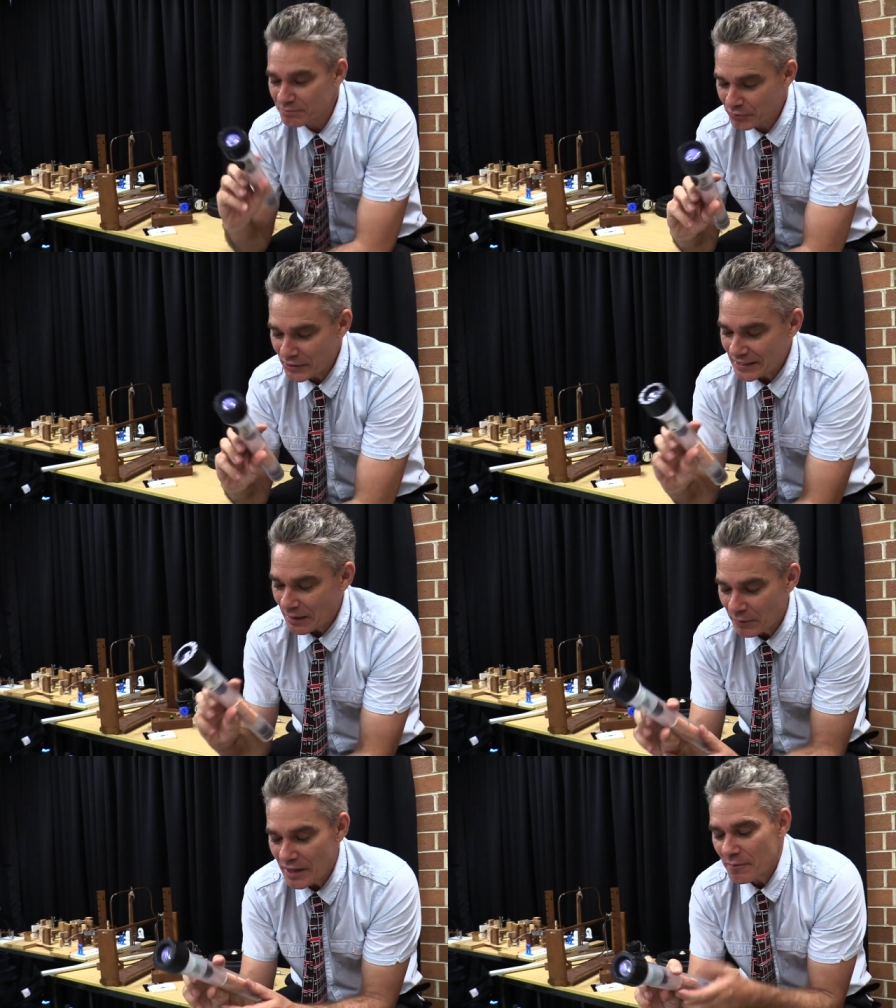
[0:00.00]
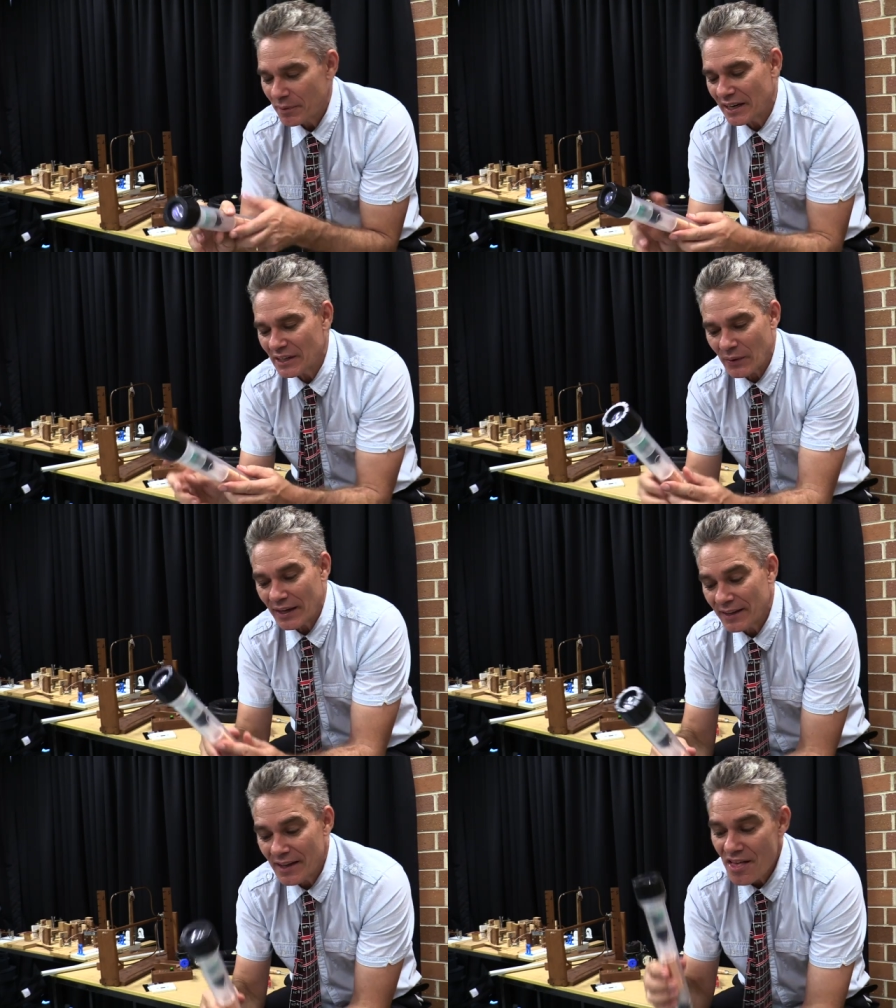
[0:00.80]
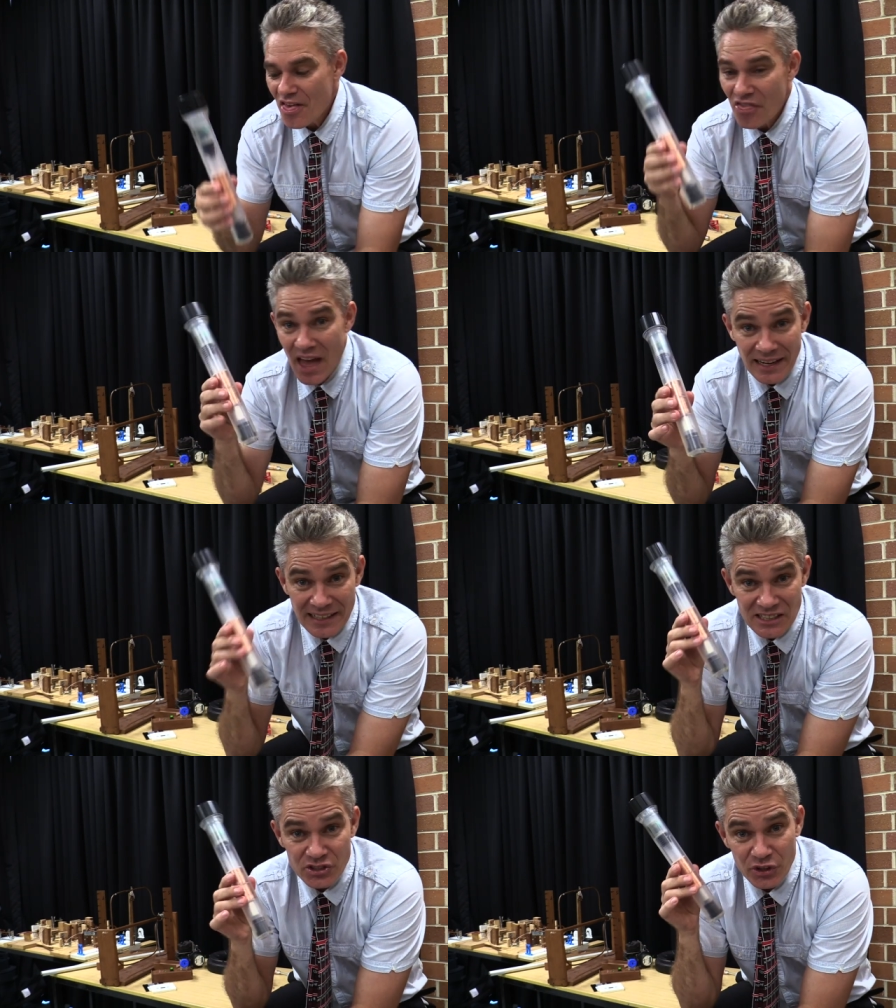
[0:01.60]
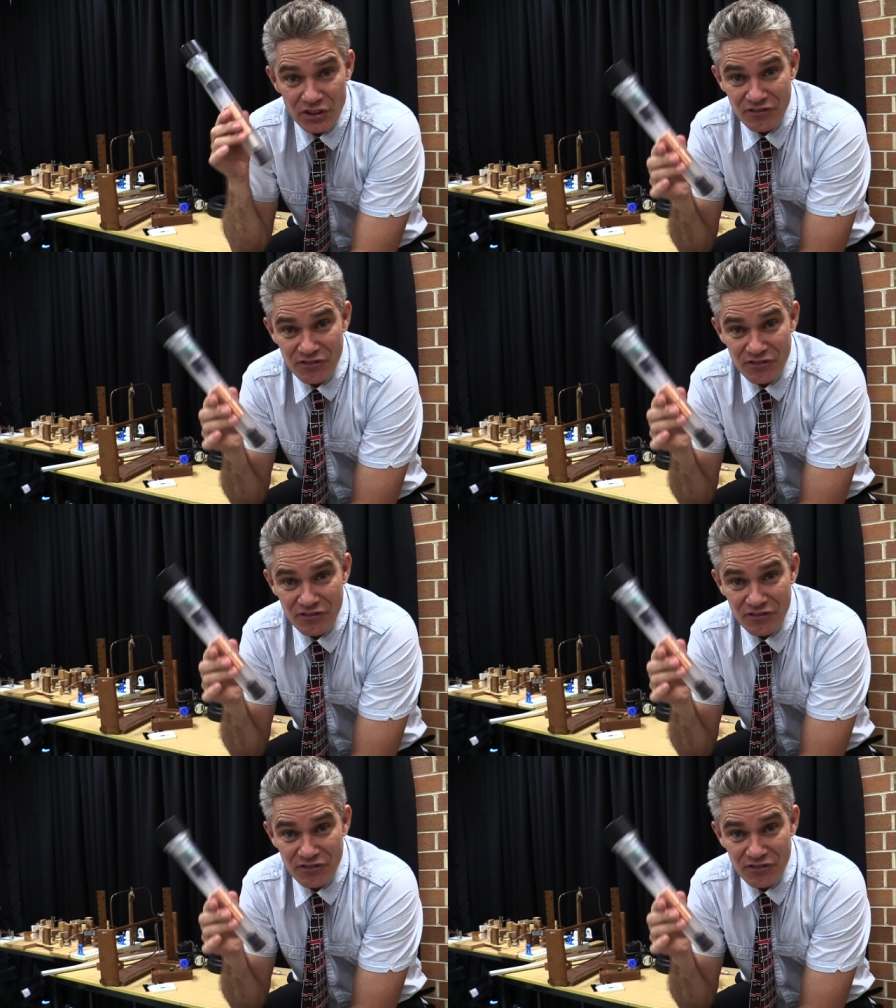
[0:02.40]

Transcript: Pretty dumb. But anyway, that is due to